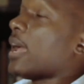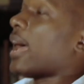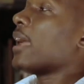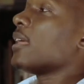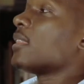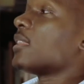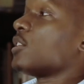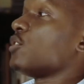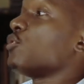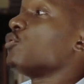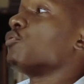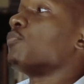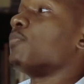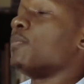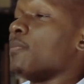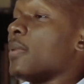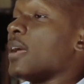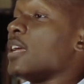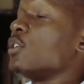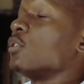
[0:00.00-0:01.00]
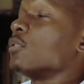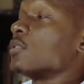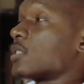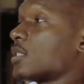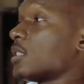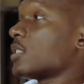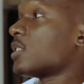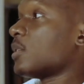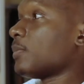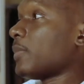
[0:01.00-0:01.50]
either you've made
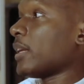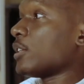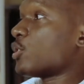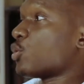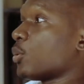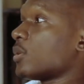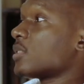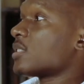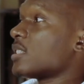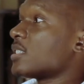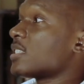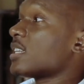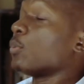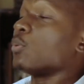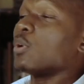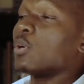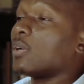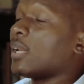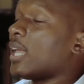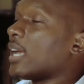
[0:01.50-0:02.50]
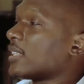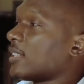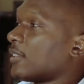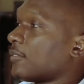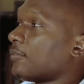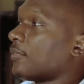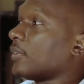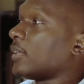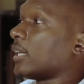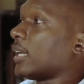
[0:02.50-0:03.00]
consistent bad choices, and we don't like that
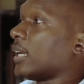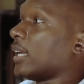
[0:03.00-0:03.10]
feeling.